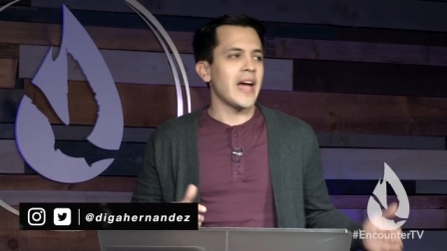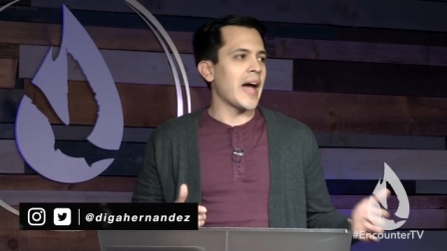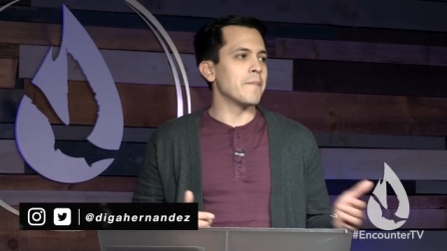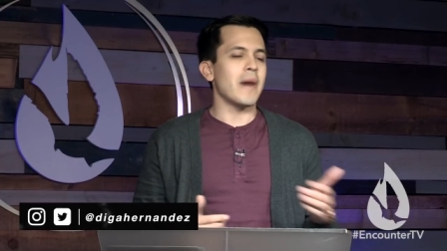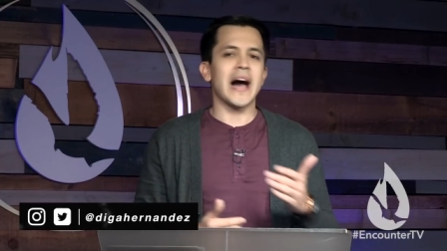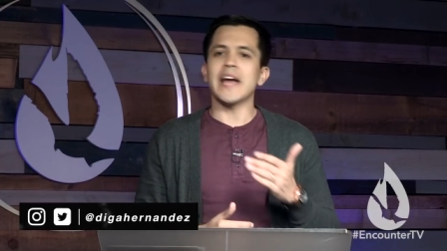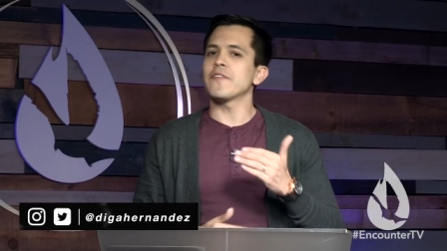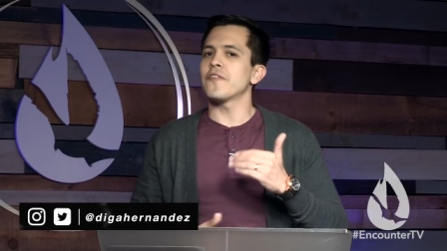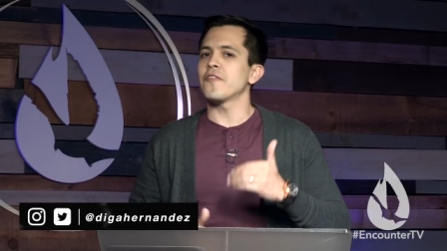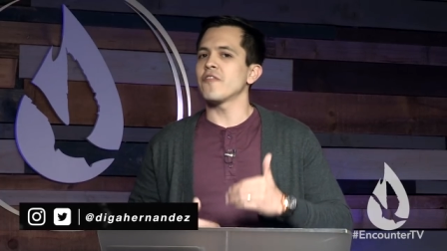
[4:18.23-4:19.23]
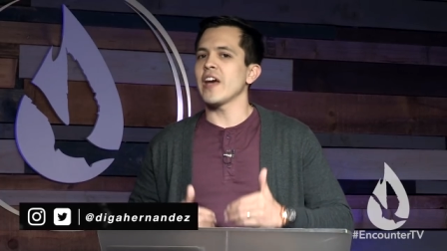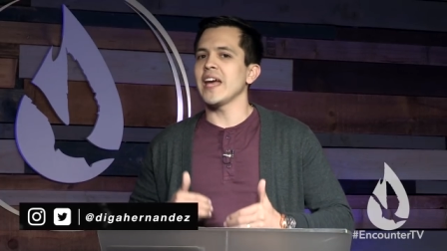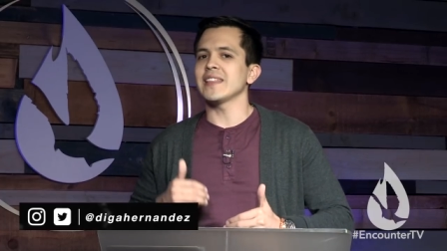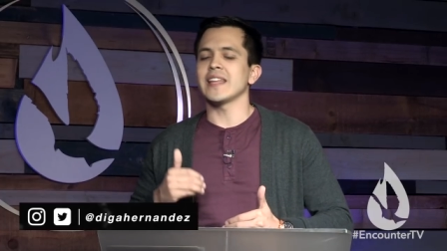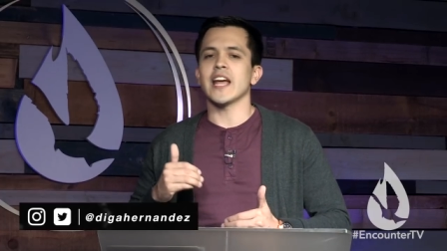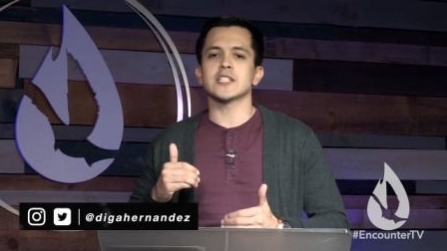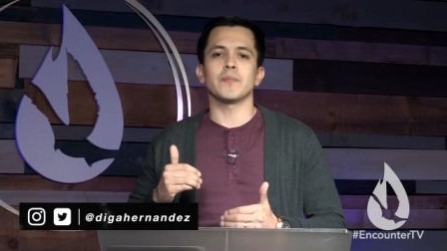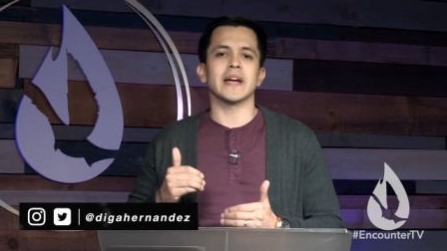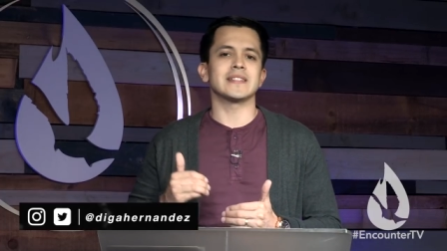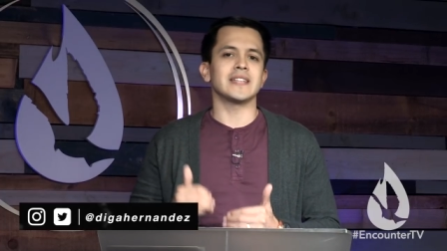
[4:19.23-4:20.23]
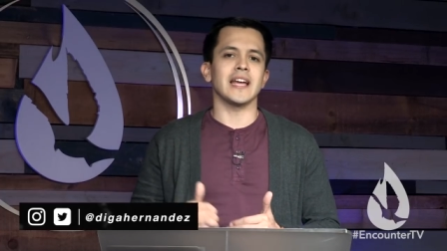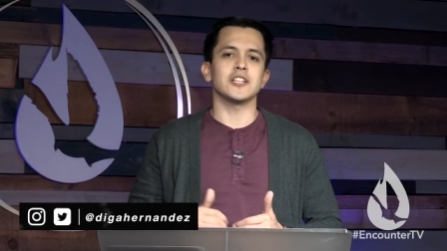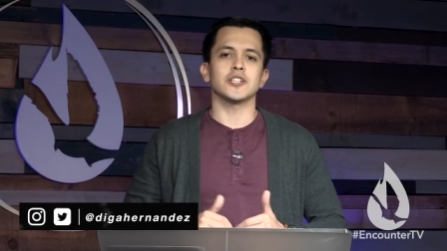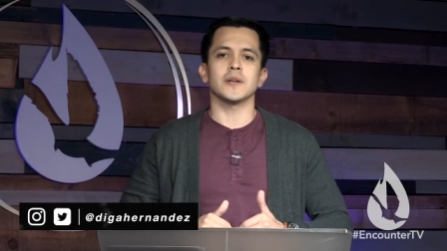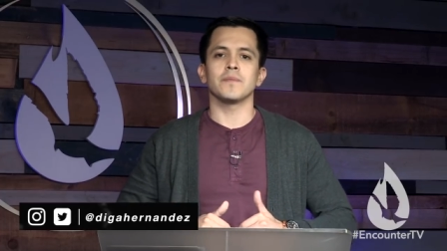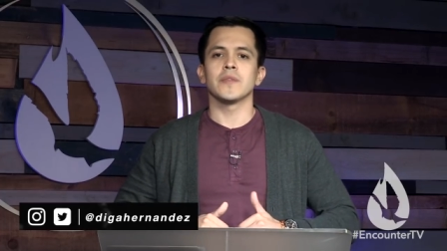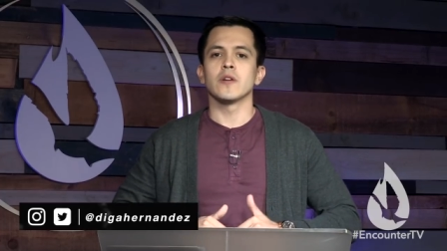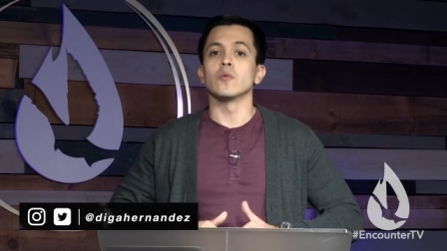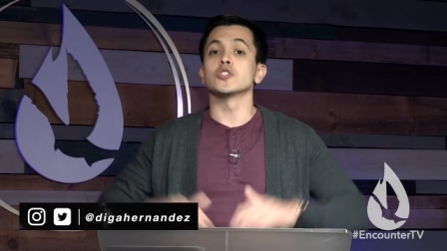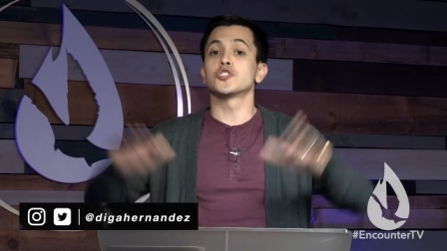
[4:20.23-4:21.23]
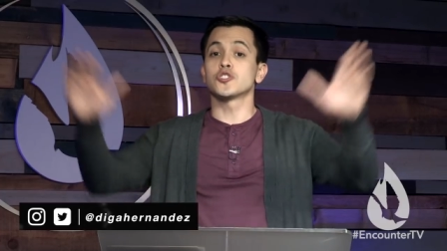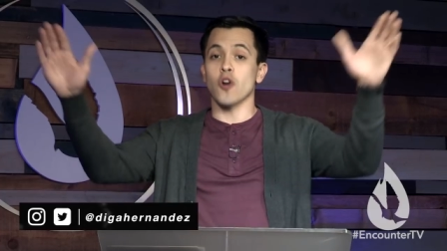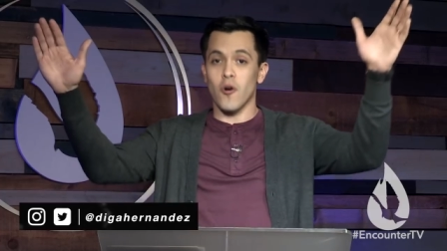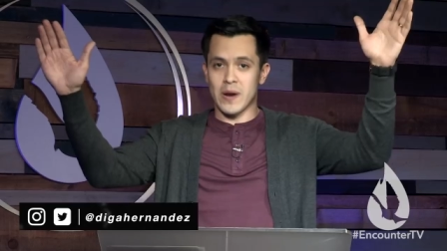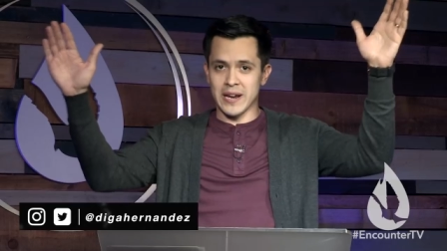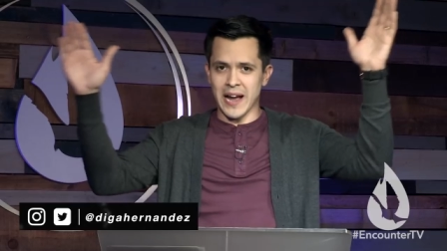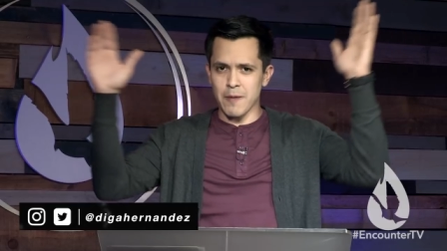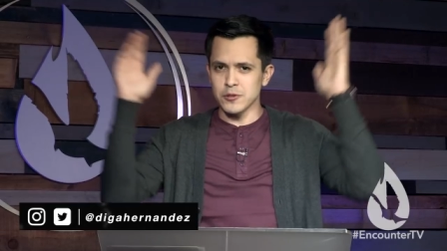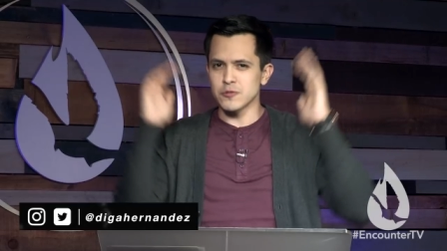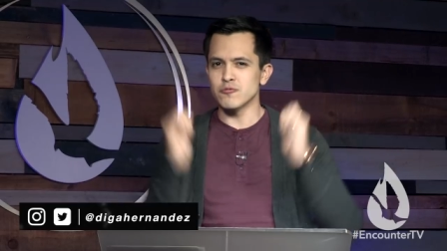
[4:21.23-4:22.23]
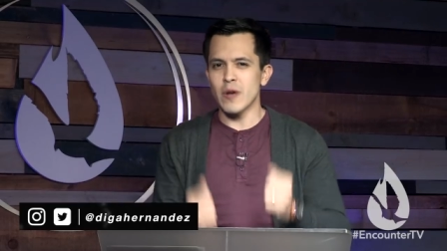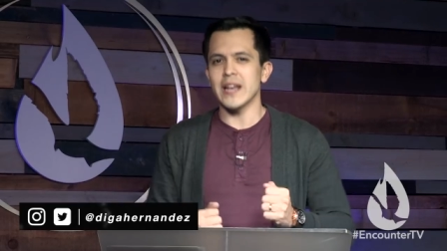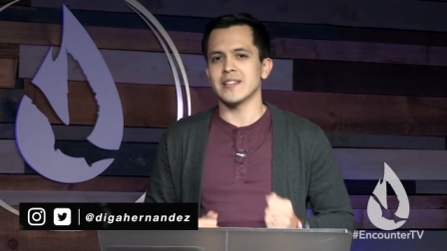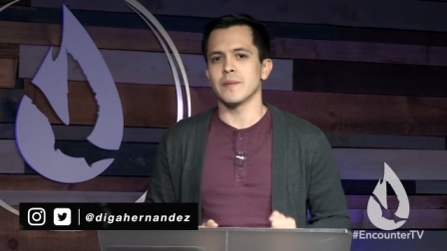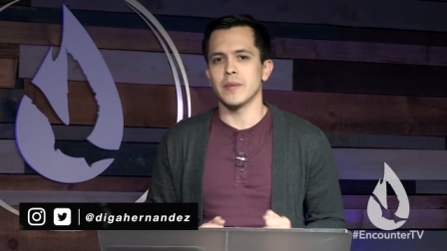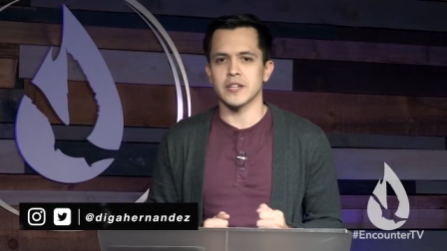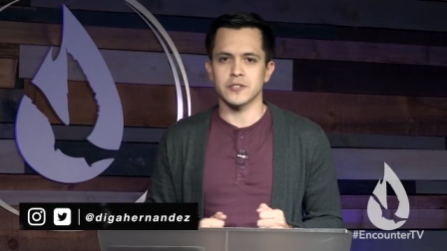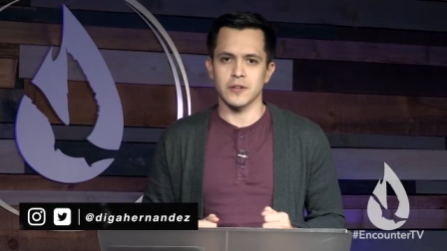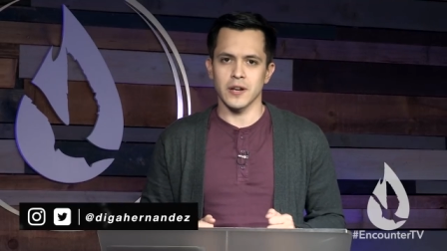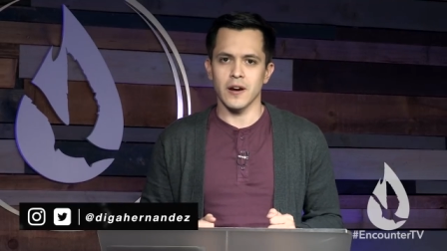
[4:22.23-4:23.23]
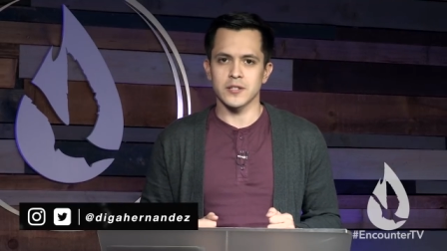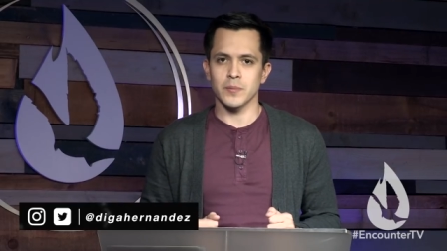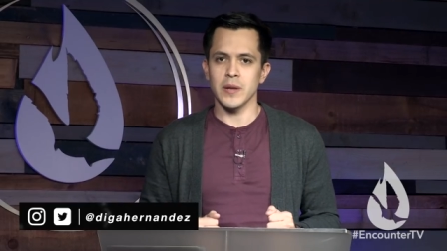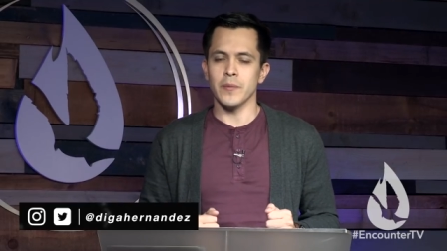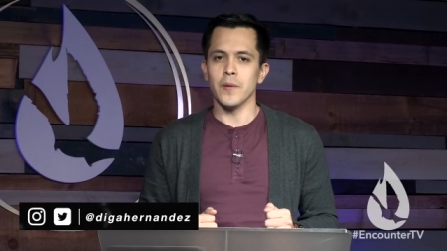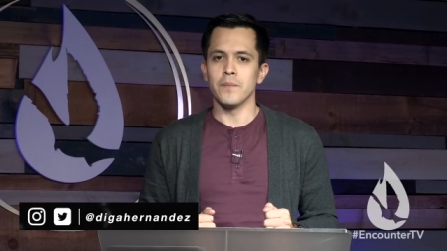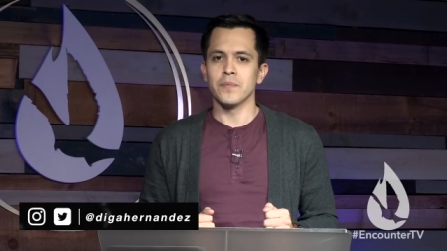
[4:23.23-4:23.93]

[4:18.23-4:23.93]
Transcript: And my faith and expectation was soaring. I was ready to minister to God's people.